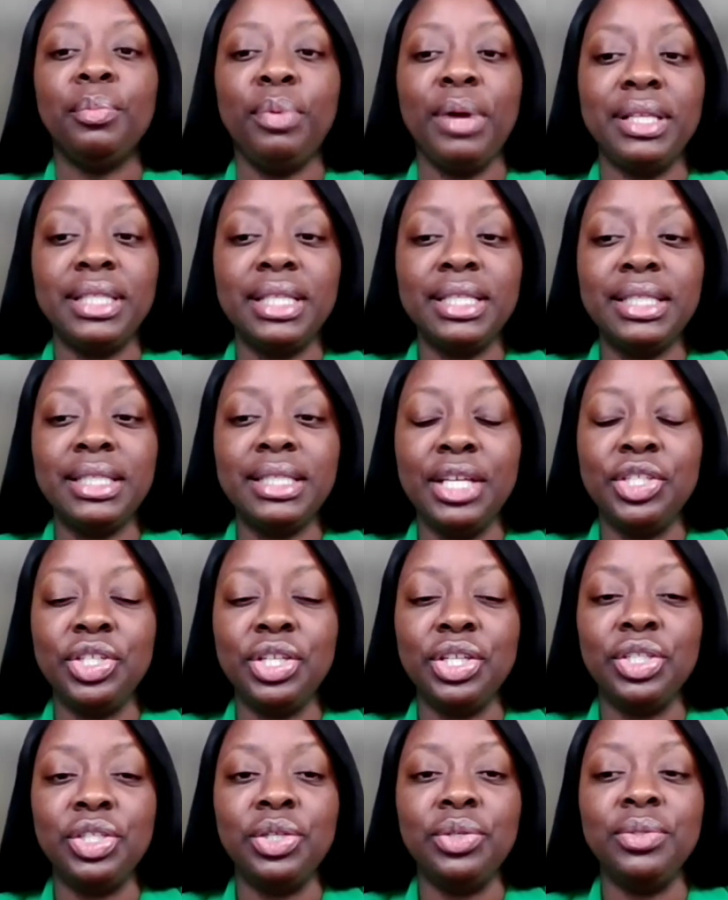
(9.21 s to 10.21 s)

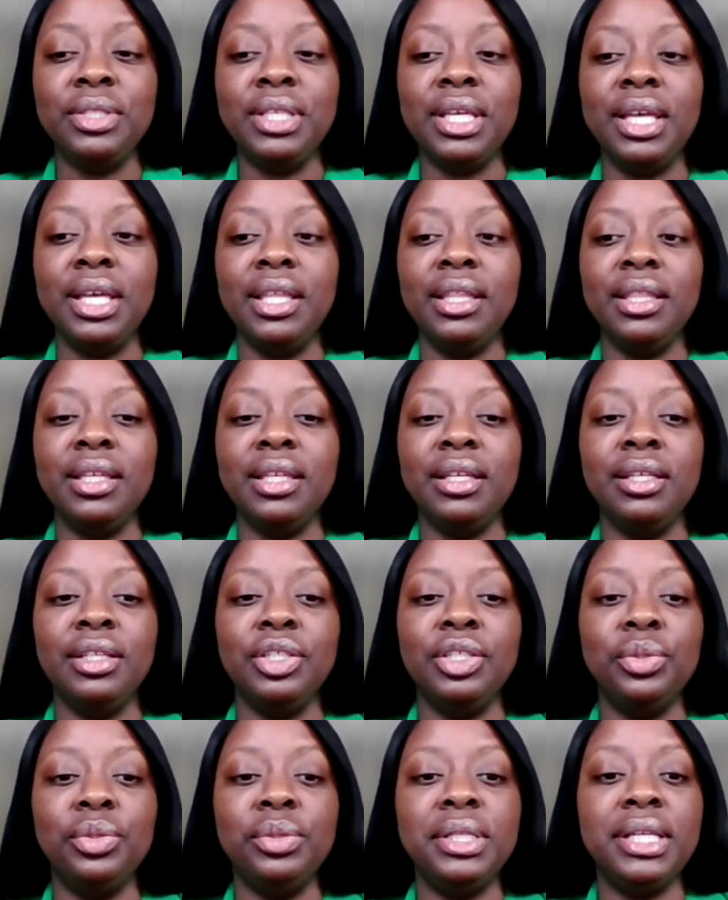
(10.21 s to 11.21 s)
presentation using
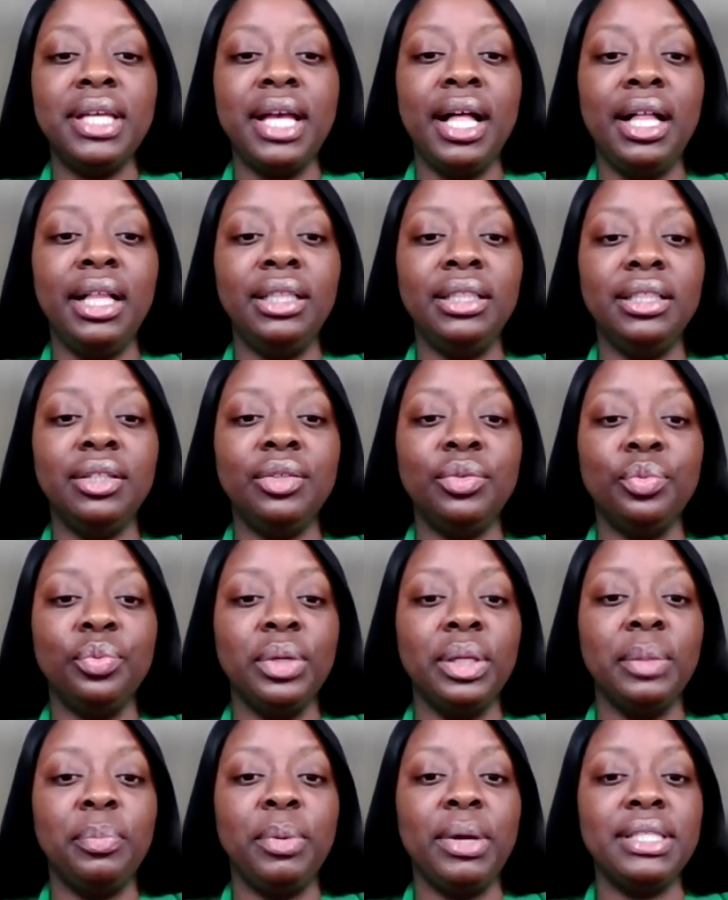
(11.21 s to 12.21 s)
the UDL
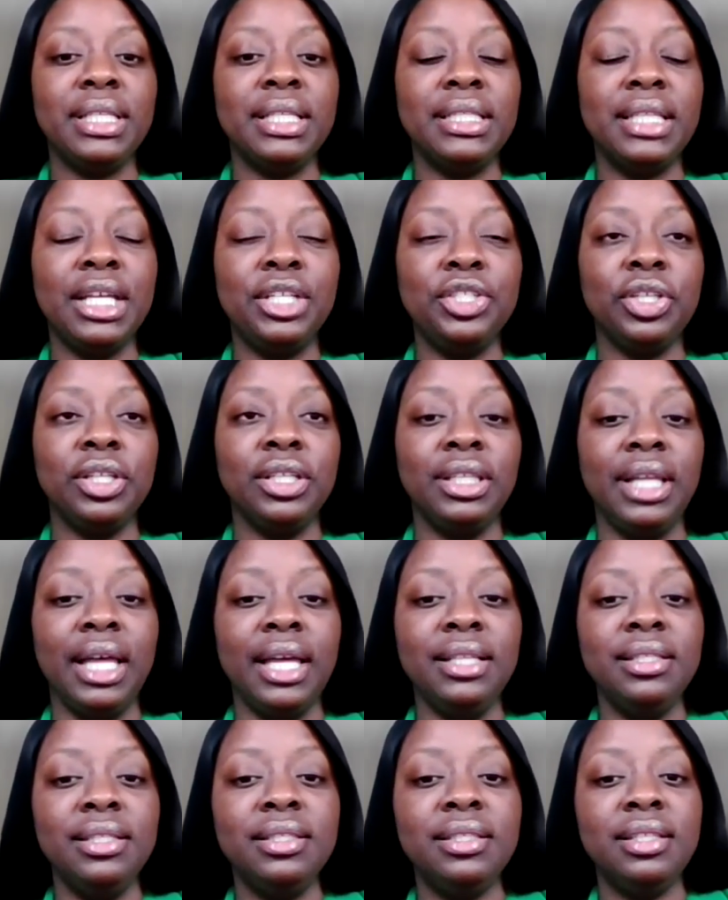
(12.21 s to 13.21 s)
Representation
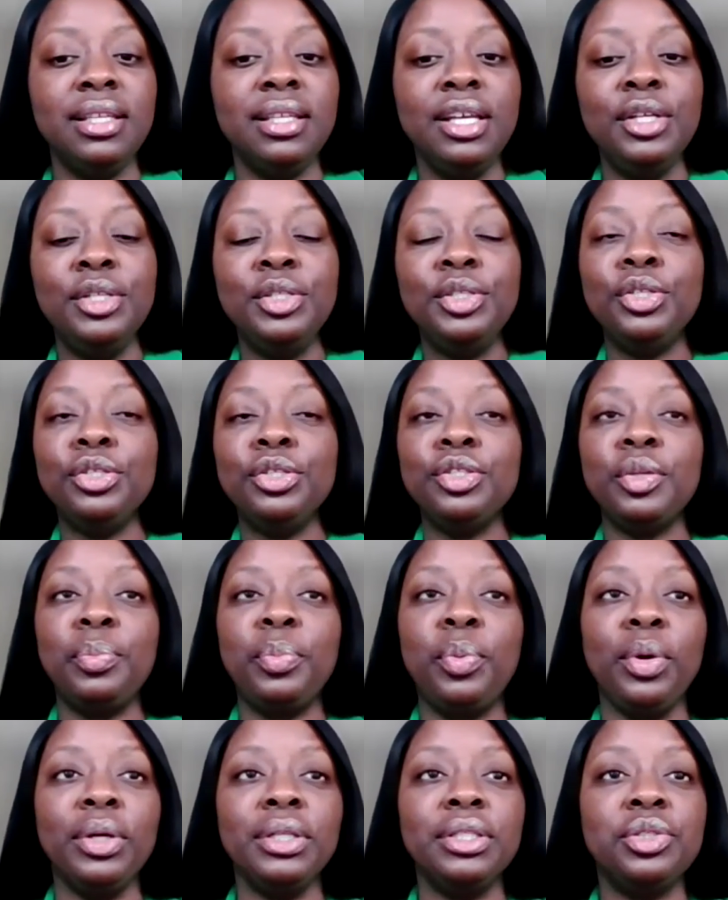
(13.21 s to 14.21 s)
Lens to
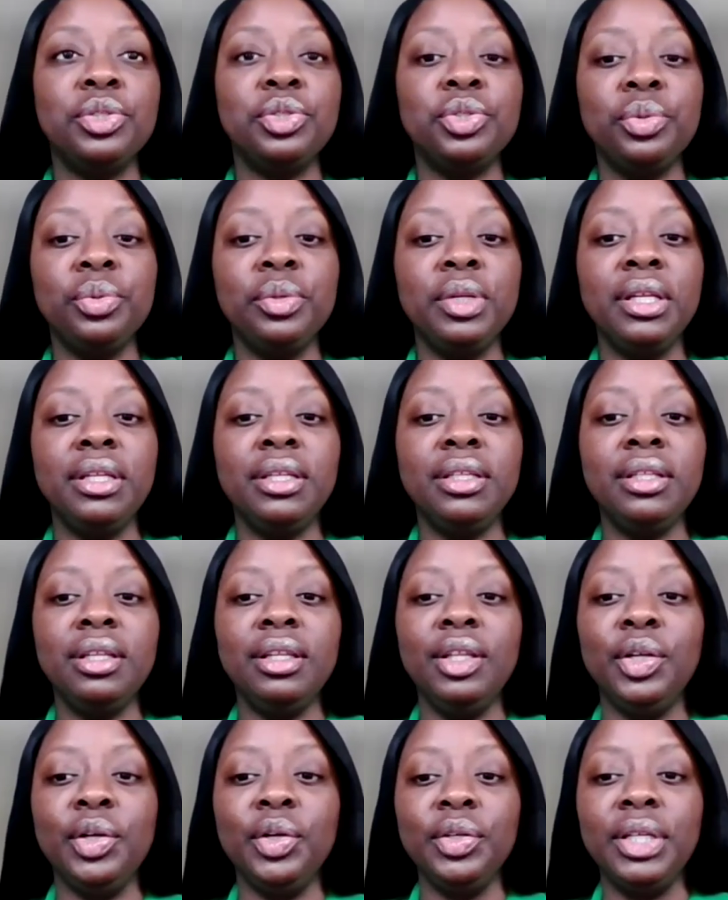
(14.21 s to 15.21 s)
support student
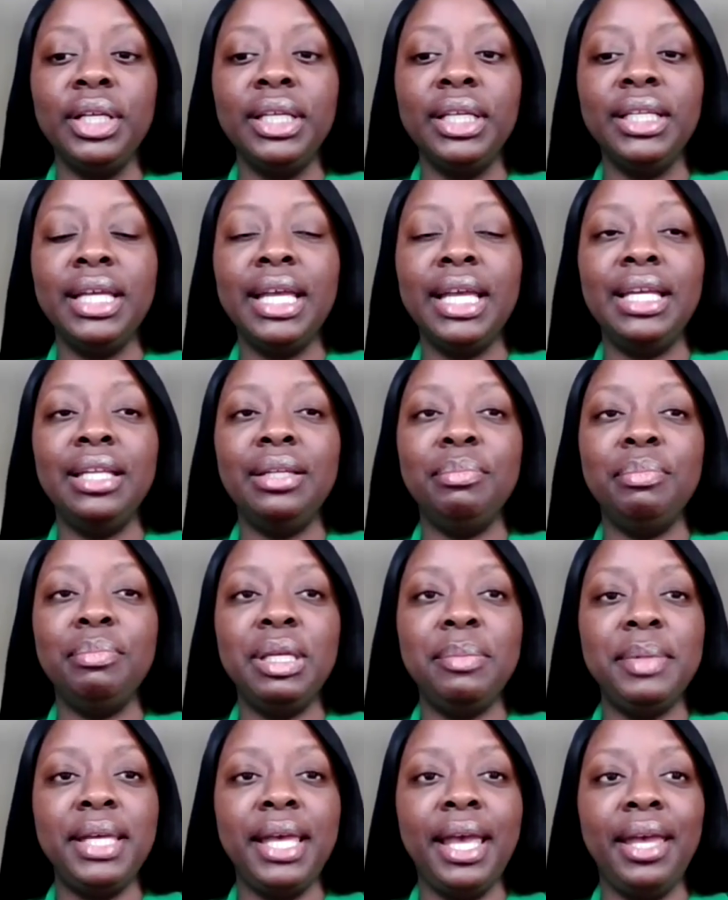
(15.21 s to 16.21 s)
learning in
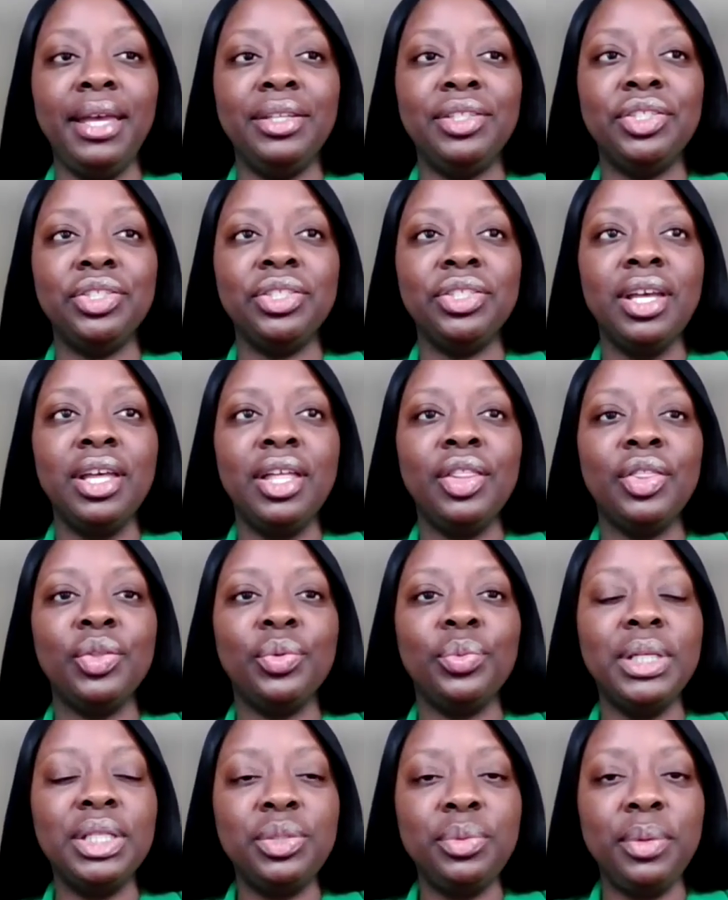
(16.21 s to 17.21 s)
PBH
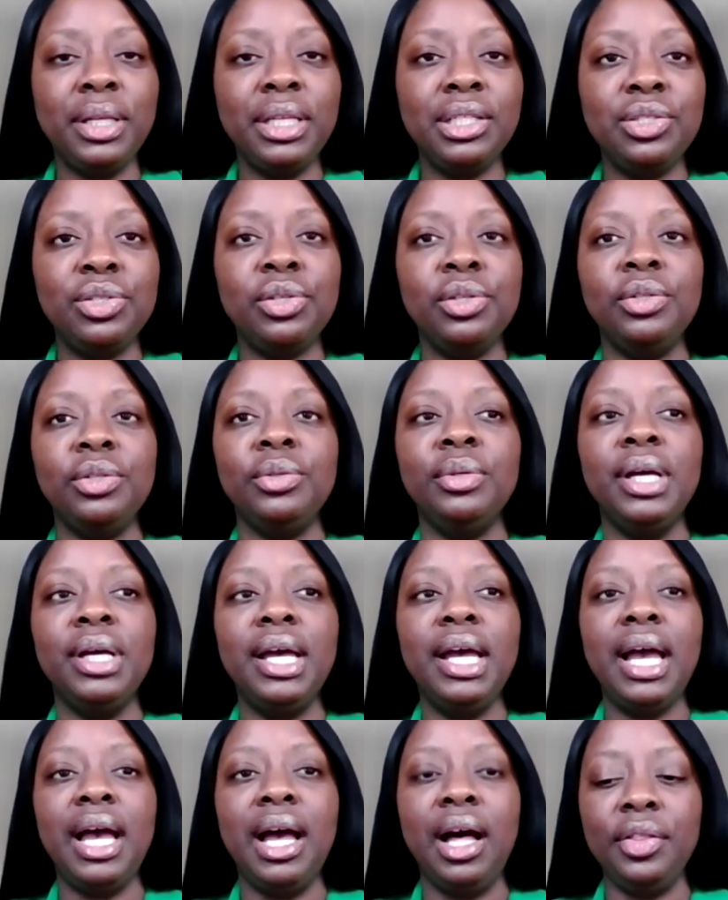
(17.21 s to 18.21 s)
322
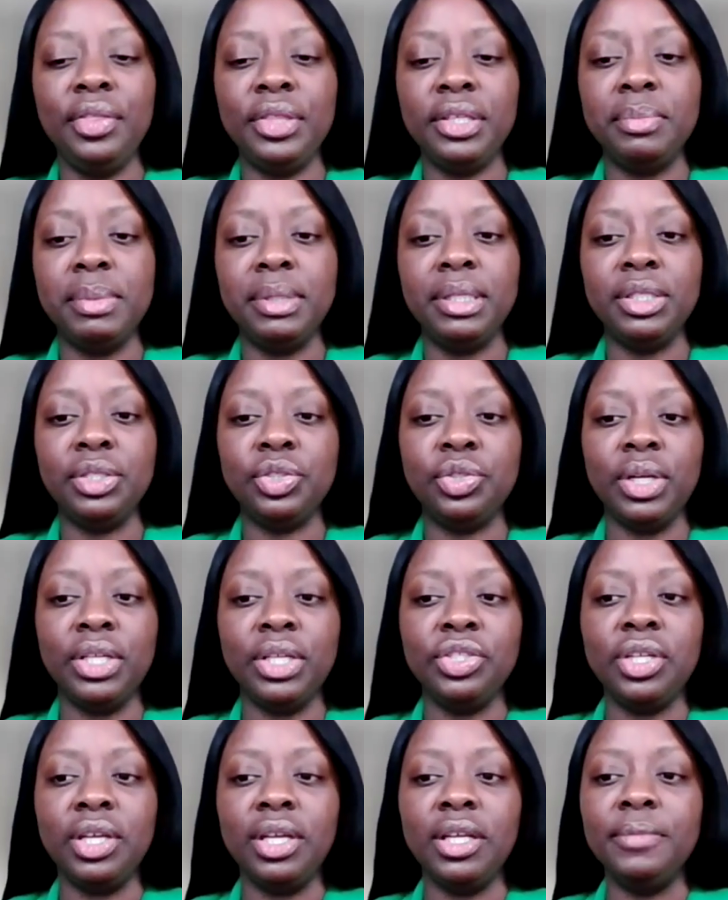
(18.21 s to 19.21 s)
Health
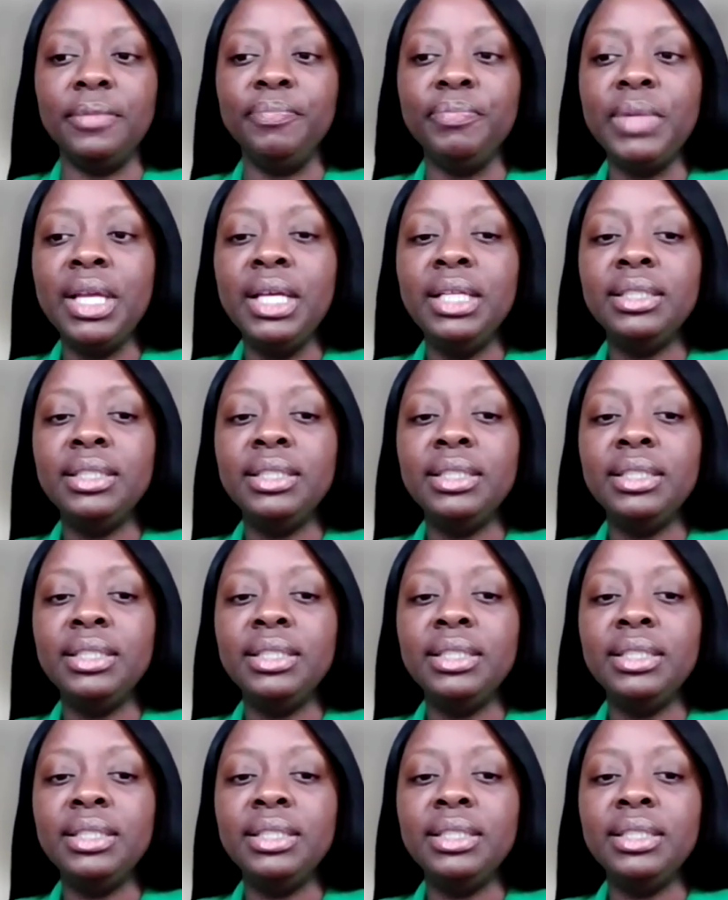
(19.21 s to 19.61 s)
Administration.